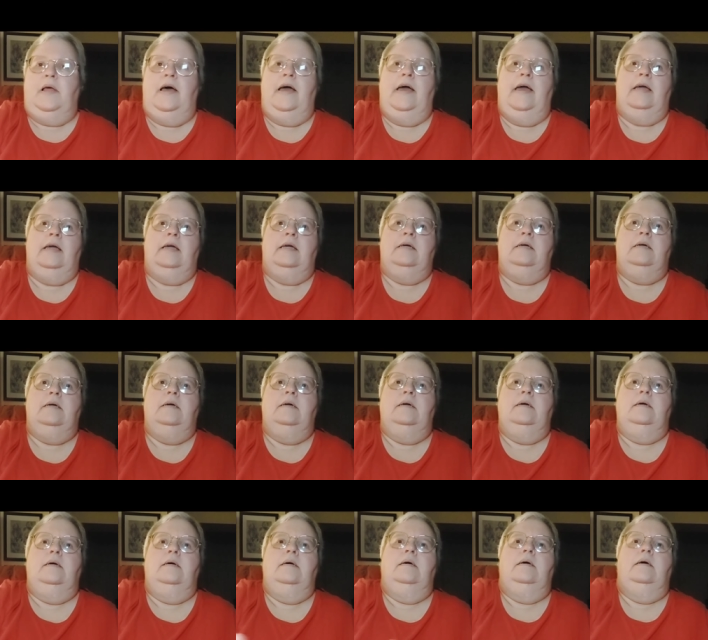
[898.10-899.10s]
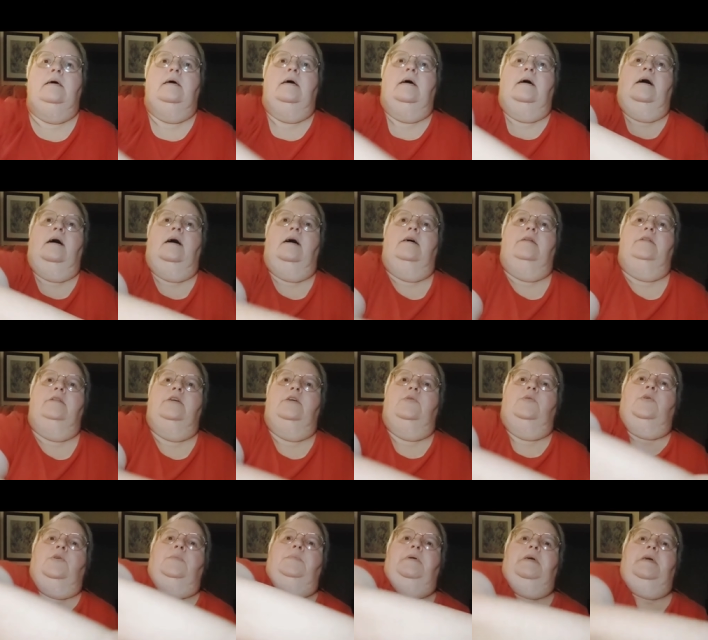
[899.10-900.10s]
plank
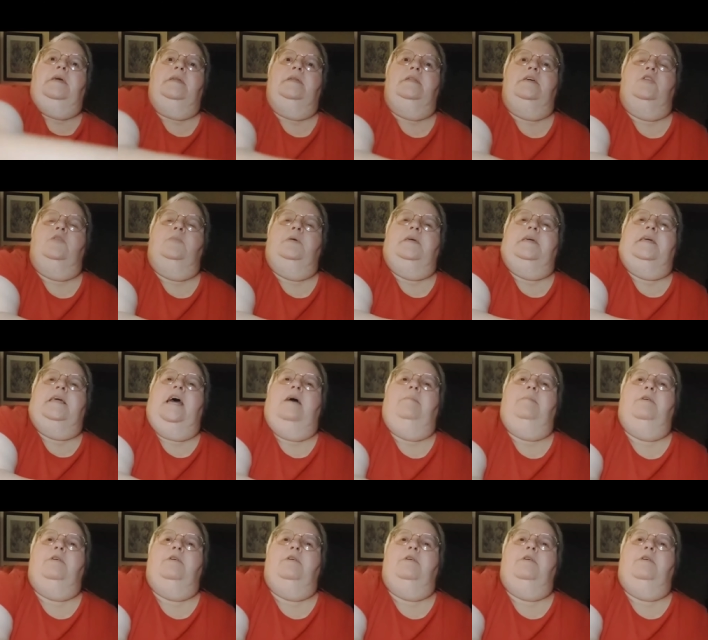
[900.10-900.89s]
there would be